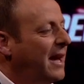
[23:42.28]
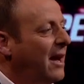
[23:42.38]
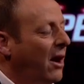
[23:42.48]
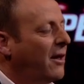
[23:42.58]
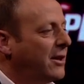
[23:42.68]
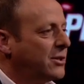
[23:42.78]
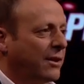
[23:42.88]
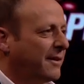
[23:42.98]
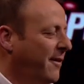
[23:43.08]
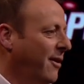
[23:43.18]
Yeah, it's
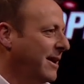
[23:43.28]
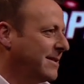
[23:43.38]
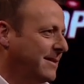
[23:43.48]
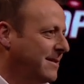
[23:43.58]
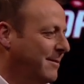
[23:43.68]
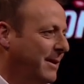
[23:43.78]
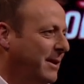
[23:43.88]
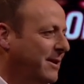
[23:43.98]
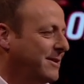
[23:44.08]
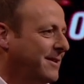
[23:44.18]
not the finances. I mean,
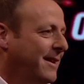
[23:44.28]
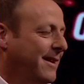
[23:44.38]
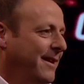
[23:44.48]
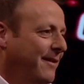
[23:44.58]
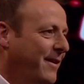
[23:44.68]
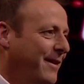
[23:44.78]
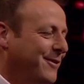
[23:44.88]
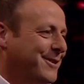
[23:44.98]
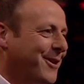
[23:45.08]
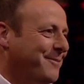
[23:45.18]
because for
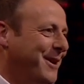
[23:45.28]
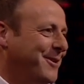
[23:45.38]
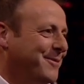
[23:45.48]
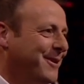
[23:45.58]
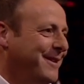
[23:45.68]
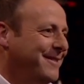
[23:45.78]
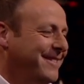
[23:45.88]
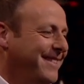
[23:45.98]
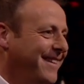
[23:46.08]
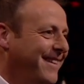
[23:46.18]
every Scott
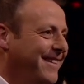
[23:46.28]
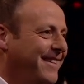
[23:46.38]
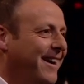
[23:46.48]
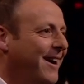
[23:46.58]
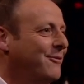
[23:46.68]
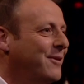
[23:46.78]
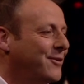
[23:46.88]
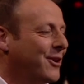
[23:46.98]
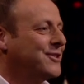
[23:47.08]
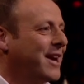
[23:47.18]
Pendlebury,
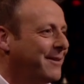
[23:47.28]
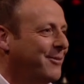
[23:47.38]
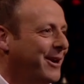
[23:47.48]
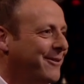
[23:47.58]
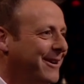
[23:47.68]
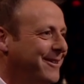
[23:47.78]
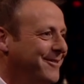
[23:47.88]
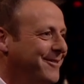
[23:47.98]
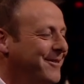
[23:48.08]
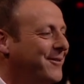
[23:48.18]
we've got a Jacob Wiedering,
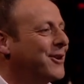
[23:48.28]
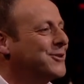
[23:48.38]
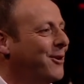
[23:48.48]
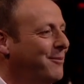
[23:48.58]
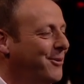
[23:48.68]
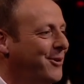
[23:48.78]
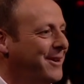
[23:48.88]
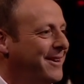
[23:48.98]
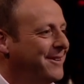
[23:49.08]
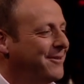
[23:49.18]
we've got a Tom Broyd,